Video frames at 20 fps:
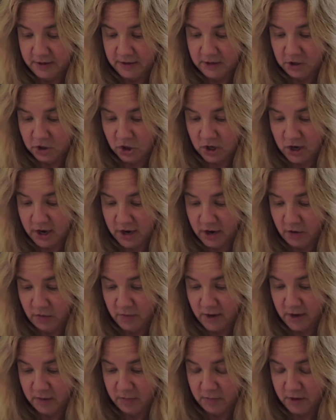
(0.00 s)
the child
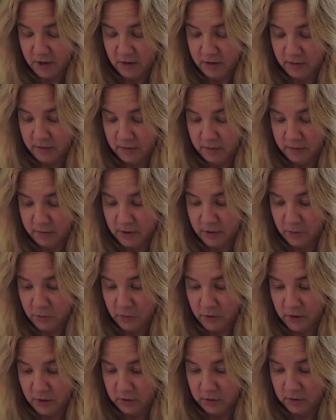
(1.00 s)
may be
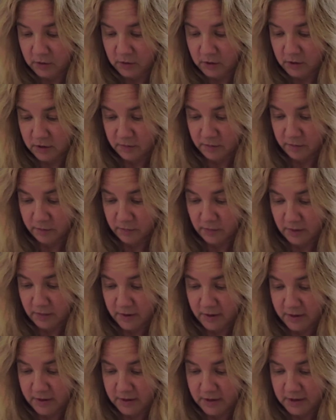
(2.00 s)
bewildered
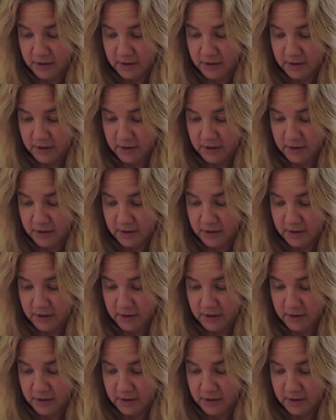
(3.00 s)
by the